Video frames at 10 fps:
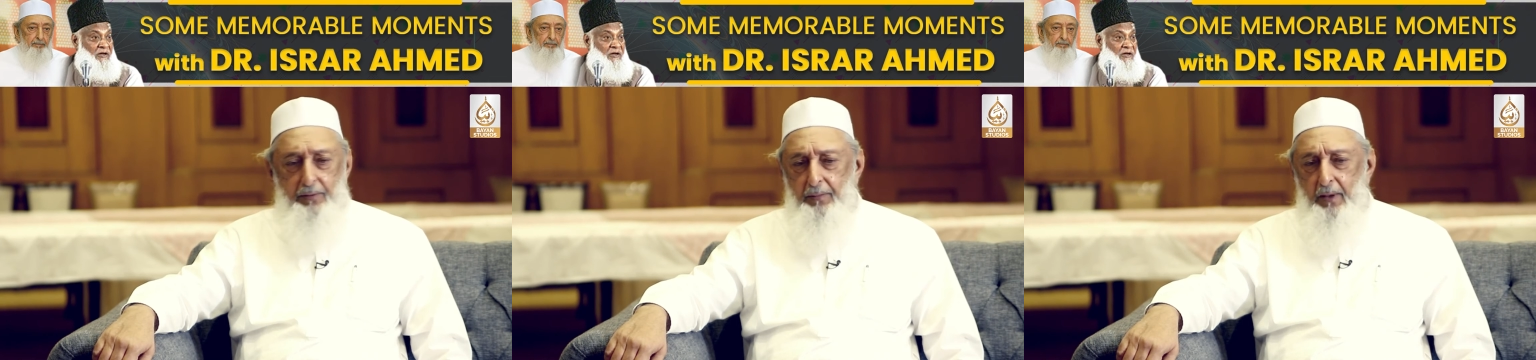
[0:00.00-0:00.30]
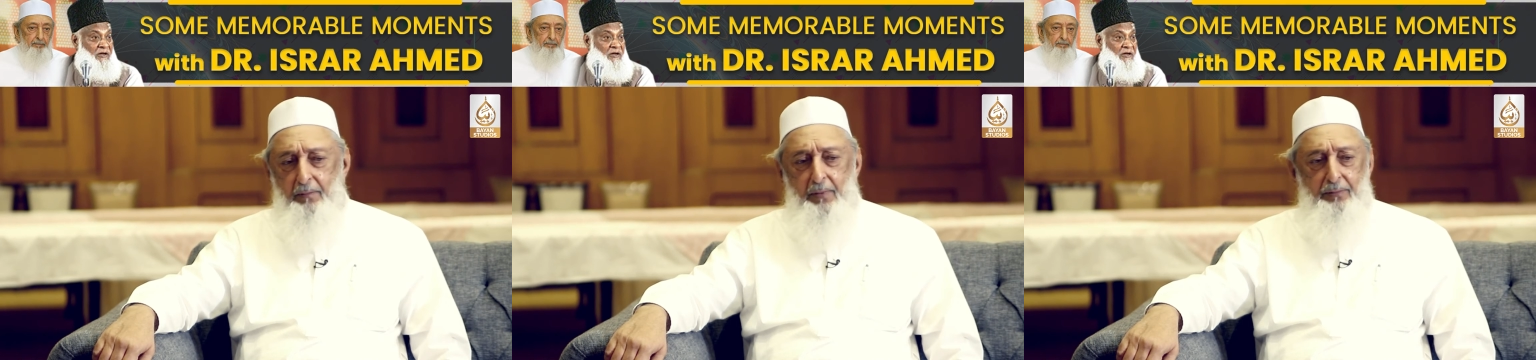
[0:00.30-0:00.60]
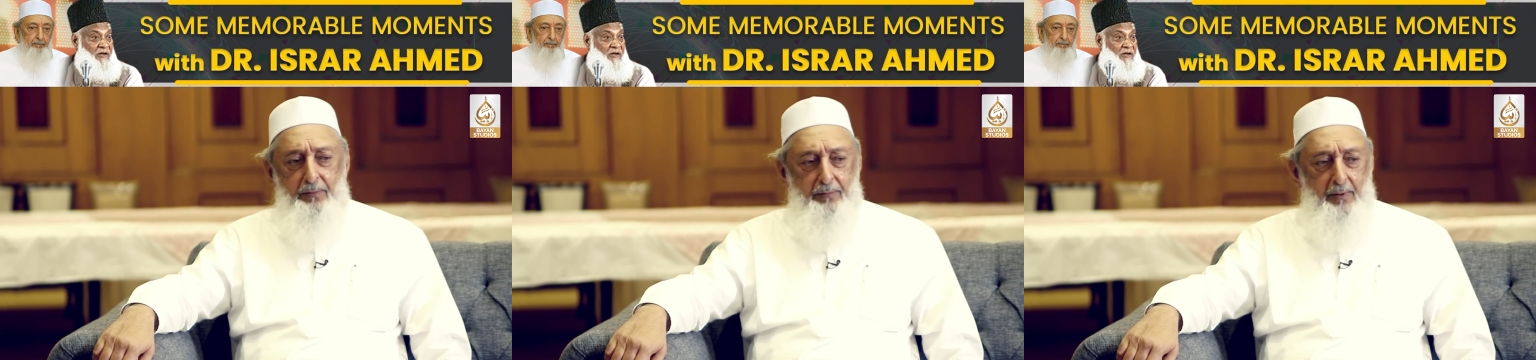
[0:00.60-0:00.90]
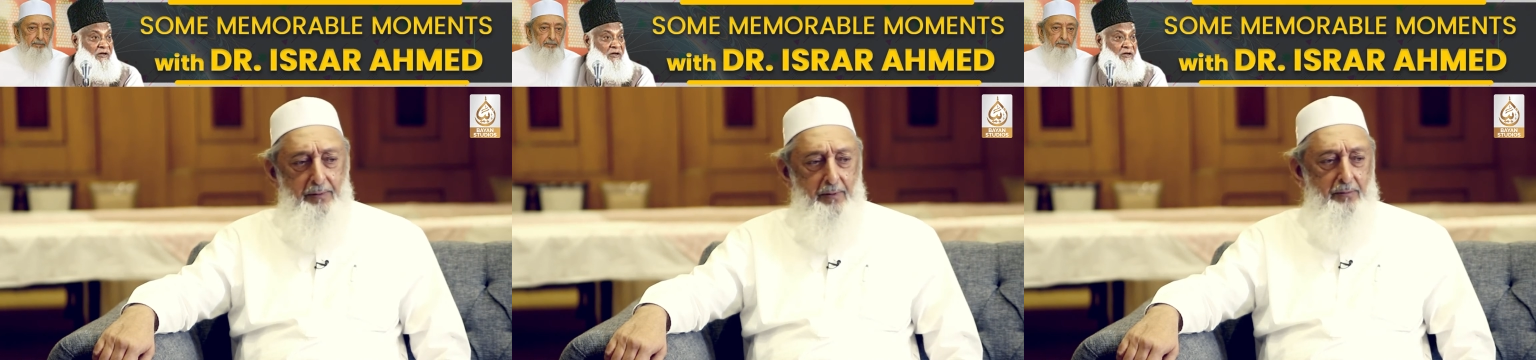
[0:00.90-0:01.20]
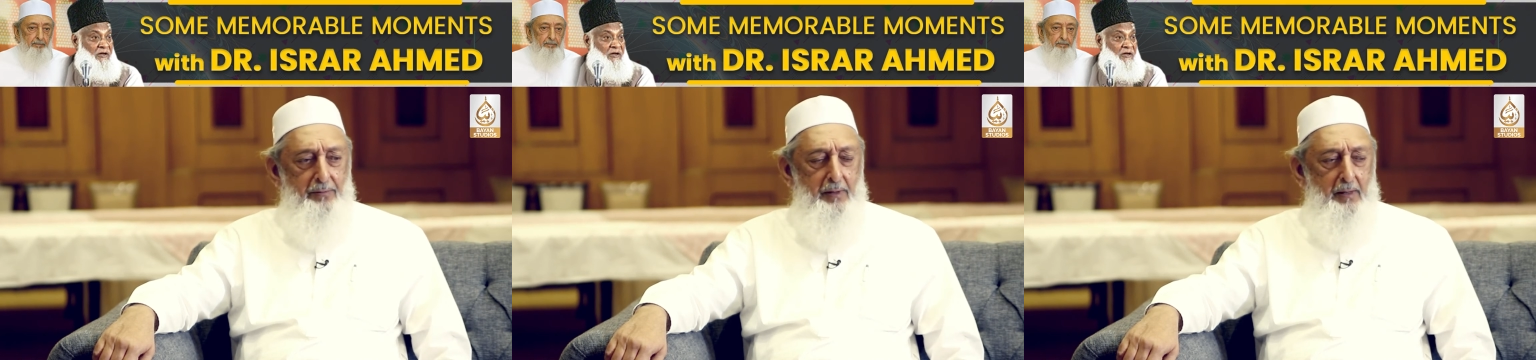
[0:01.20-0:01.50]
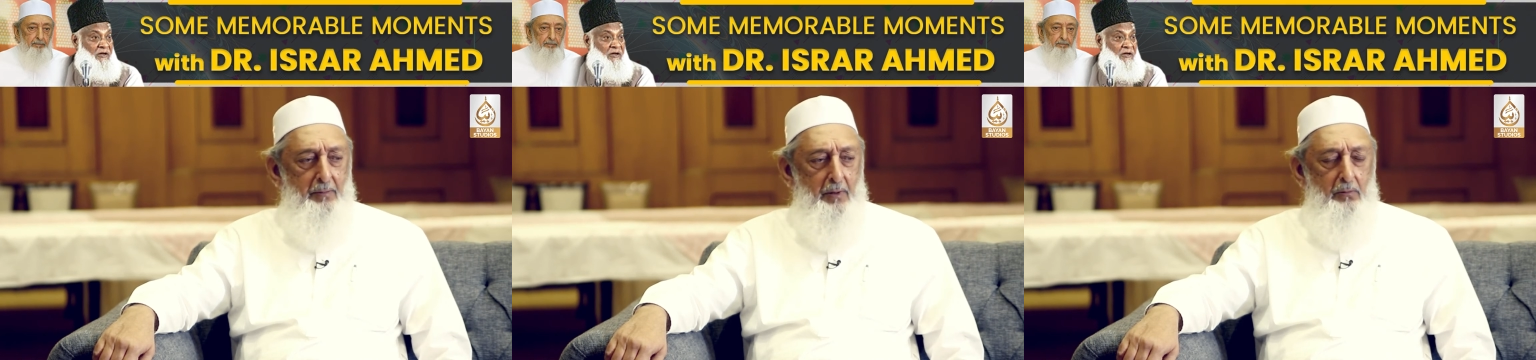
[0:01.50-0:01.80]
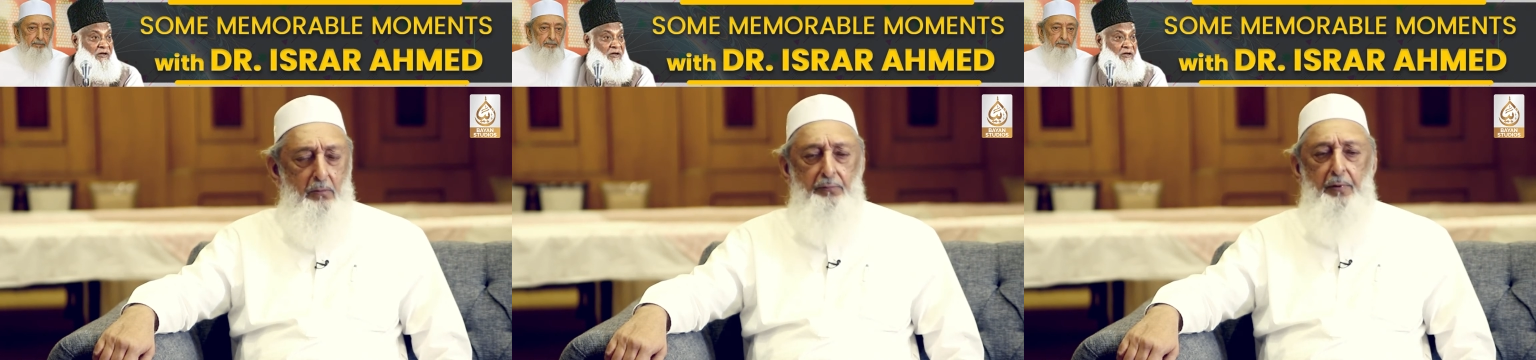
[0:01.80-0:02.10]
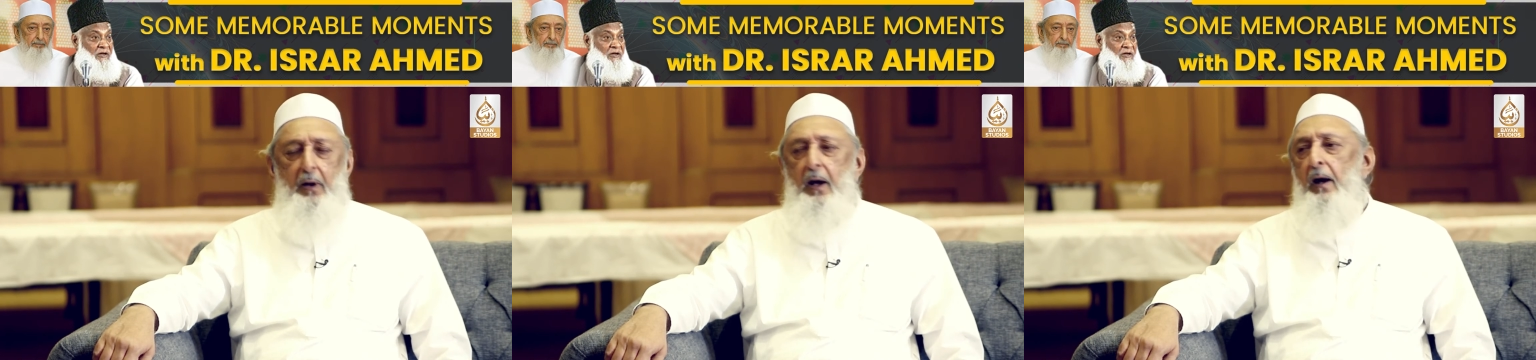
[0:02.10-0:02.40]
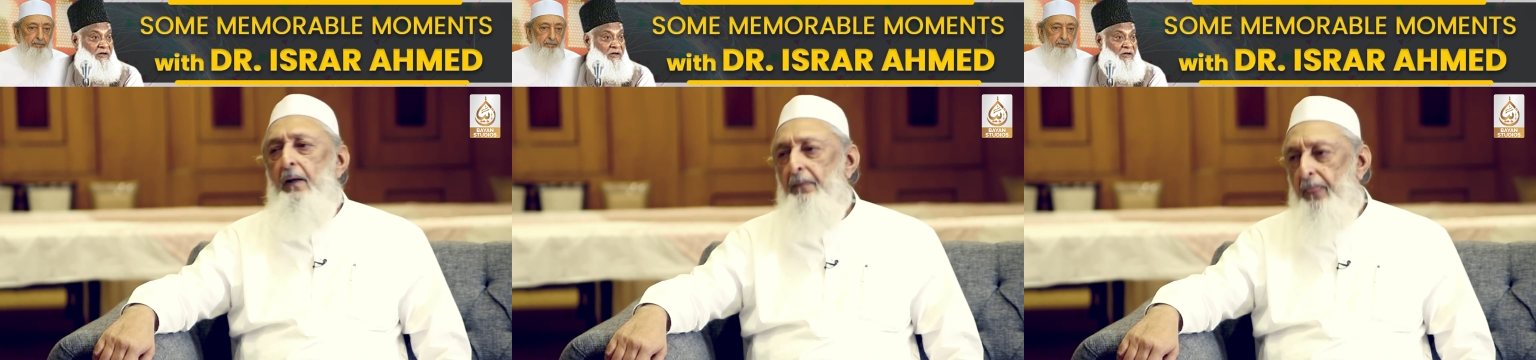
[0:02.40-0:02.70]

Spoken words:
The members of the Tanzim, the Rufaka,